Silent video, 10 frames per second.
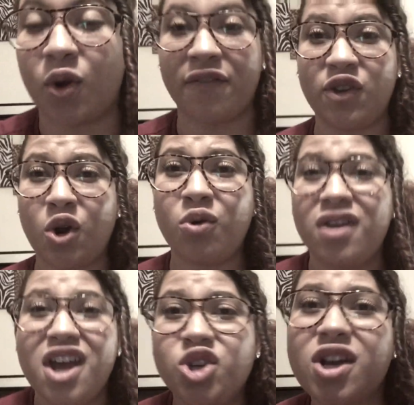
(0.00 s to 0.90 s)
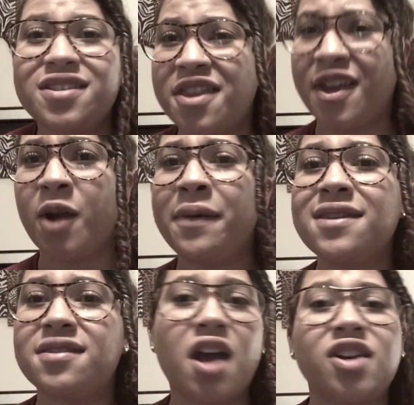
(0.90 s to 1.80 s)
Or if you don't trust the
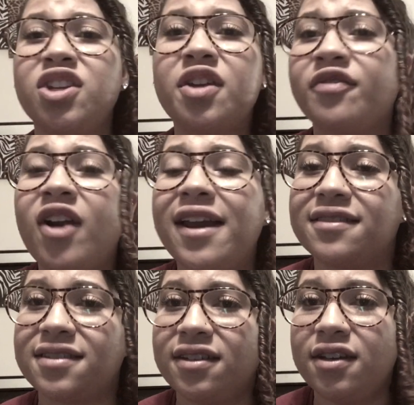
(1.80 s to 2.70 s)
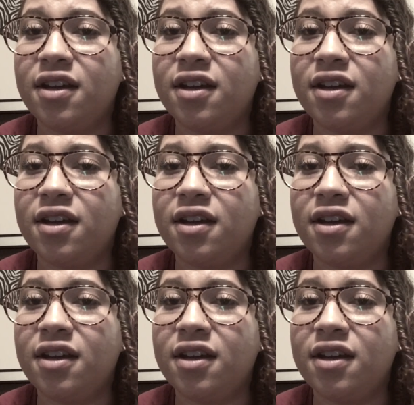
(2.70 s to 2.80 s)
therapist, talk to your friend.